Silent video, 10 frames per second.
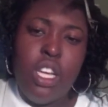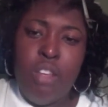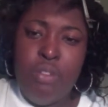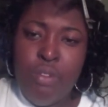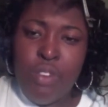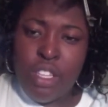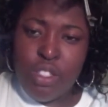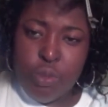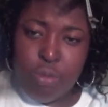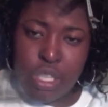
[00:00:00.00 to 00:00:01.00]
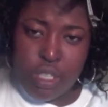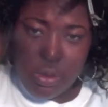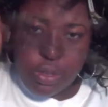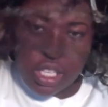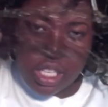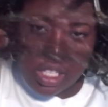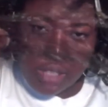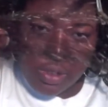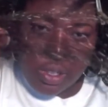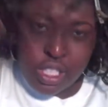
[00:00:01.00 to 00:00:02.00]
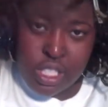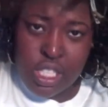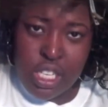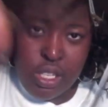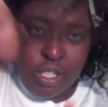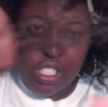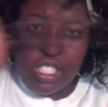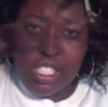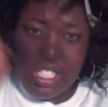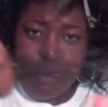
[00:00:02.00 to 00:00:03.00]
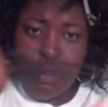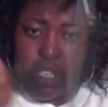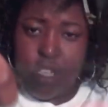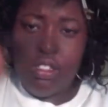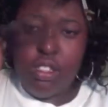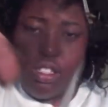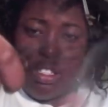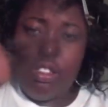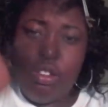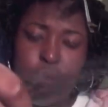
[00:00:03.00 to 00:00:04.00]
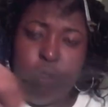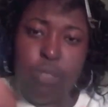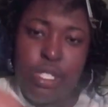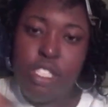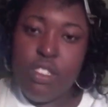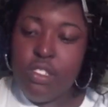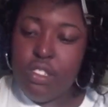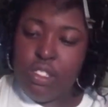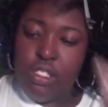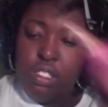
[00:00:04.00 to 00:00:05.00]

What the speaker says: If you find too many loose ends, if you can see, you can just snip it a little bit with scissors.